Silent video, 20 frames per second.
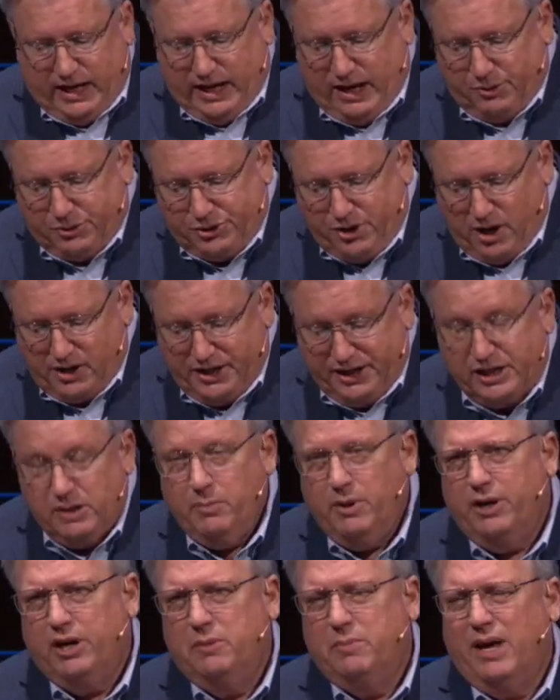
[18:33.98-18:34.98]
I was talking to
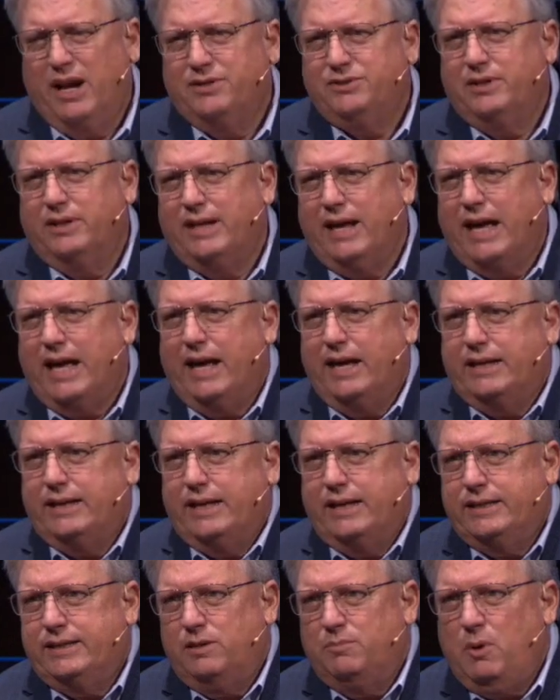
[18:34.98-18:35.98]
Mary about it. I said, I,
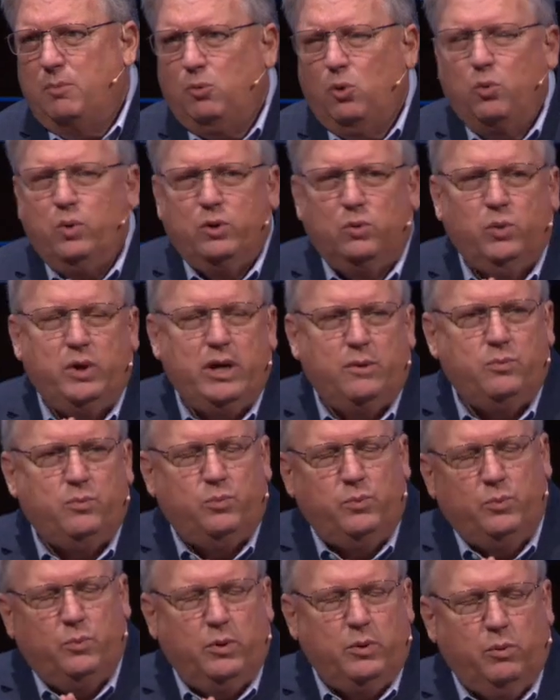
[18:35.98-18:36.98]
You remember when we,
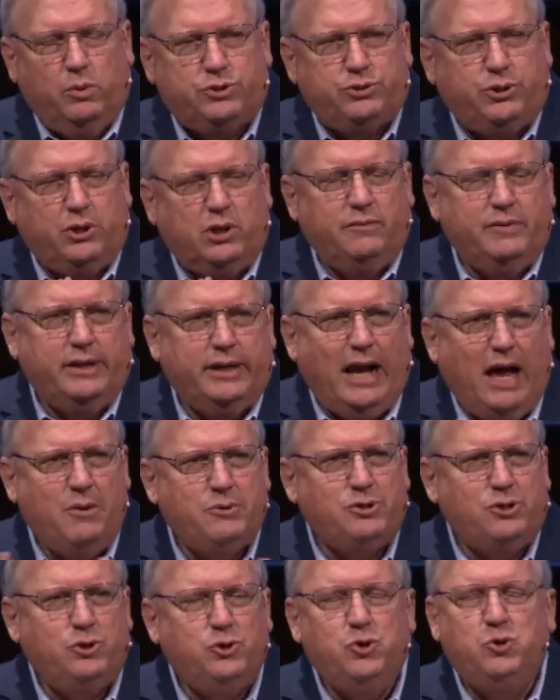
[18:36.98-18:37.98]
when we were serving and I
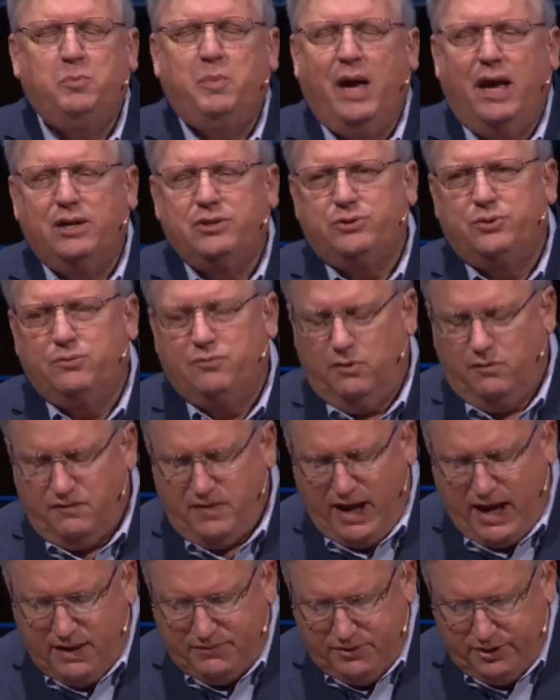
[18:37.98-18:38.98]
was a youth pastor for
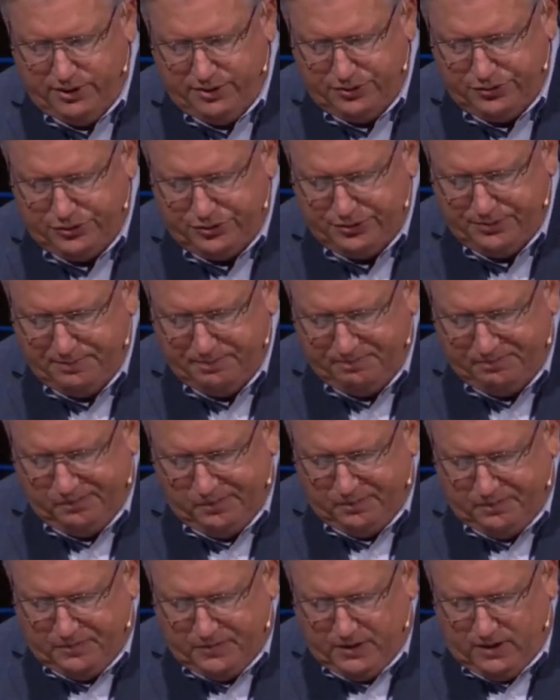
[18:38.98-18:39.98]
five years?
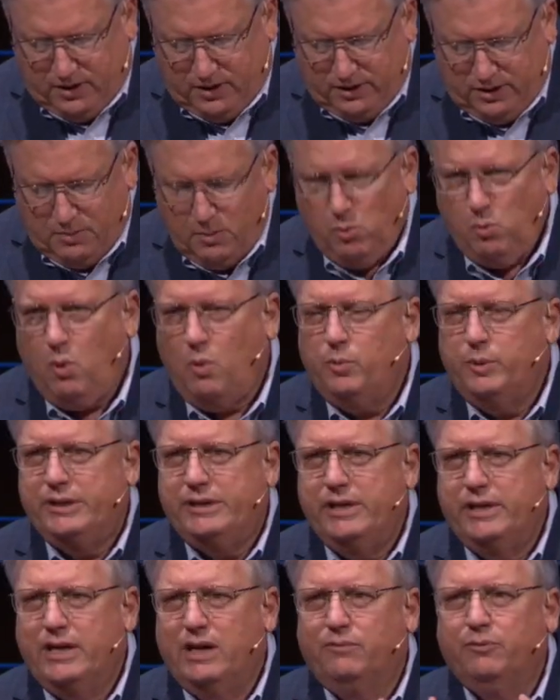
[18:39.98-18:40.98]
You remember what we
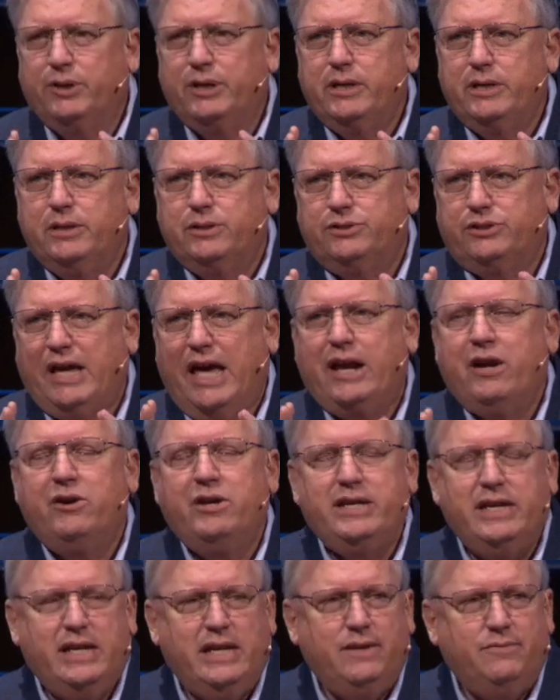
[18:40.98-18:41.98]
did every
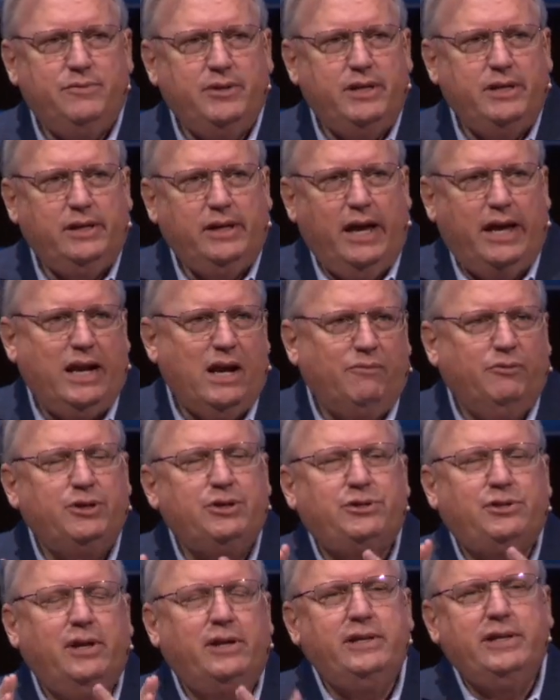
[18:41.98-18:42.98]
Saturday evening and every
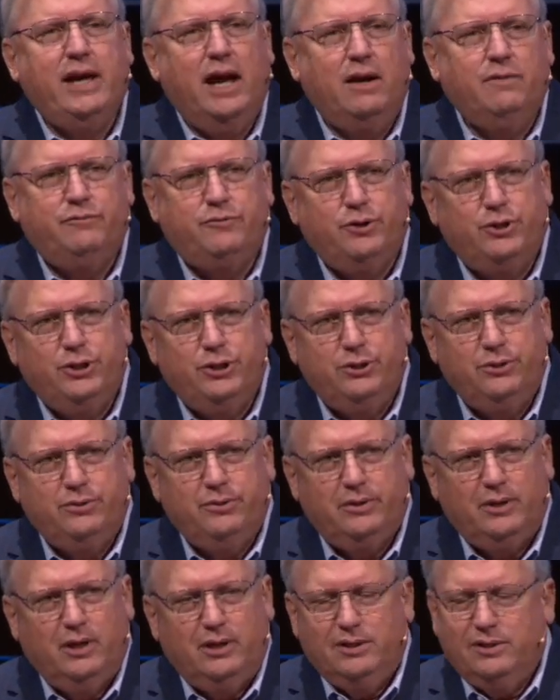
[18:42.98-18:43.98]
Sunday
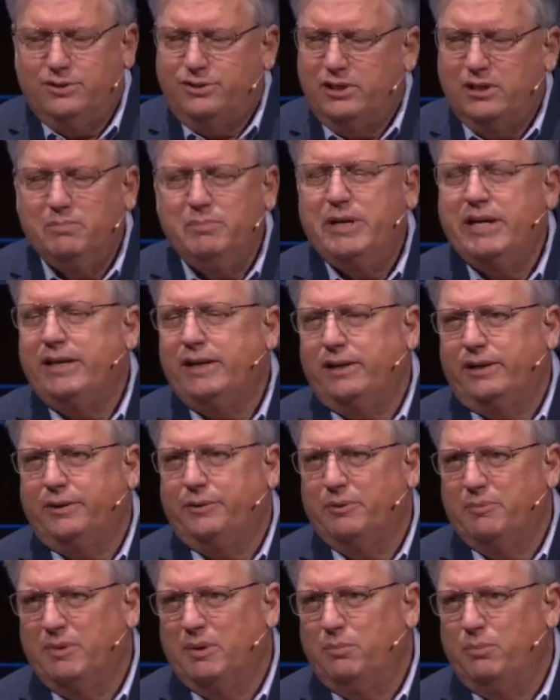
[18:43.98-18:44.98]
afternoon? she immediately
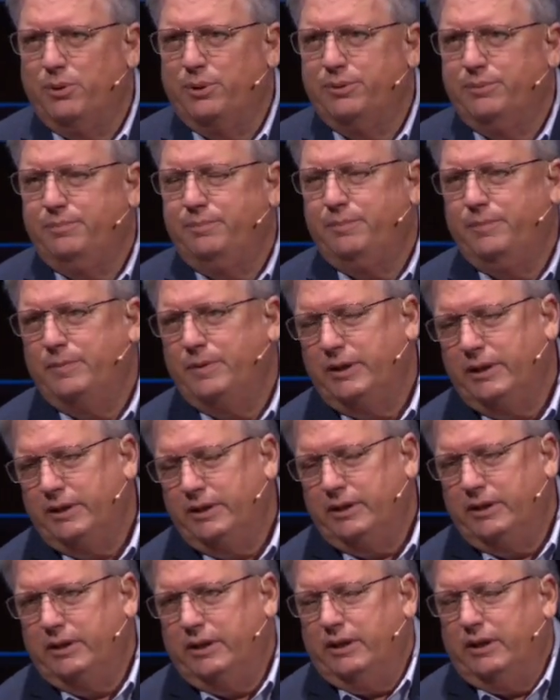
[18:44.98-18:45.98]
remembered.
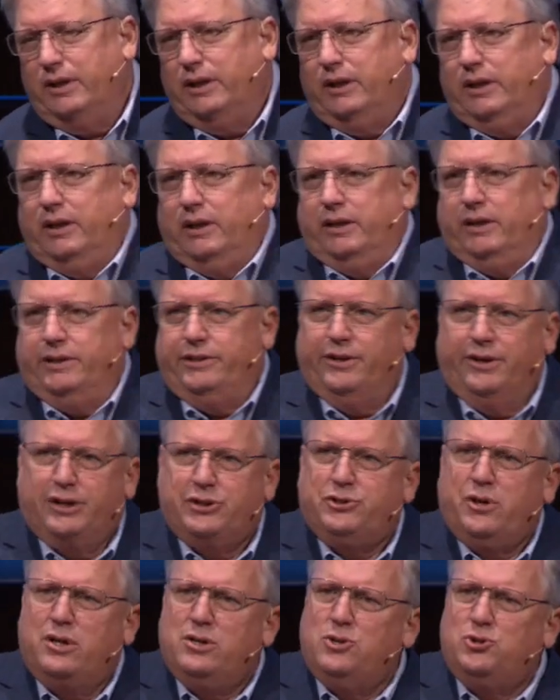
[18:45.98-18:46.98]
During
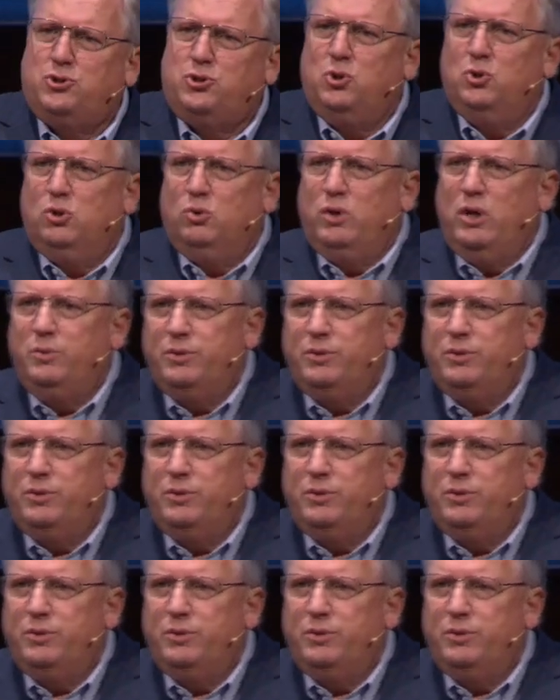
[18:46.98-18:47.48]
Sunday school, we